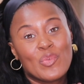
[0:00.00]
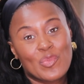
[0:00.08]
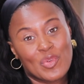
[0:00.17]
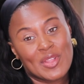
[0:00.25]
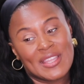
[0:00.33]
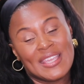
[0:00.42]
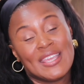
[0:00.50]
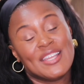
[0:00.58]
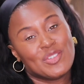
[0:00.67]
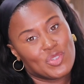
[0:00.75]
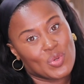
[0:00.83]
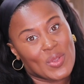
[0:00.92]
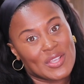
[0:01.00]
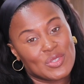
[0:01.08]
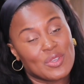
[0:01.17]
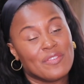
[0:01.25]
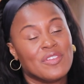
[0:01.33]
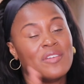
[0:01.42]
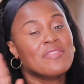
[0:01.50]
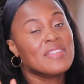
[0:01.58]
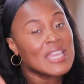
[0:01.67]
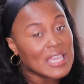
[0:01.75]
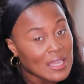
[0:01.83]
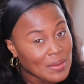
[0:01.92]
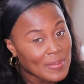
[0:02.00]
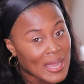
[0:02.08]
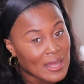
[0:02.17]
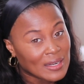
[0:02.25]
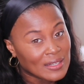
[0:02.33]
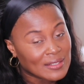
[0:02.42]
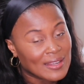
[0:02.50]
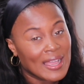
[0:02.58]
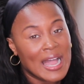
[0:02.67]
really enjoy. So if you're thinking about it,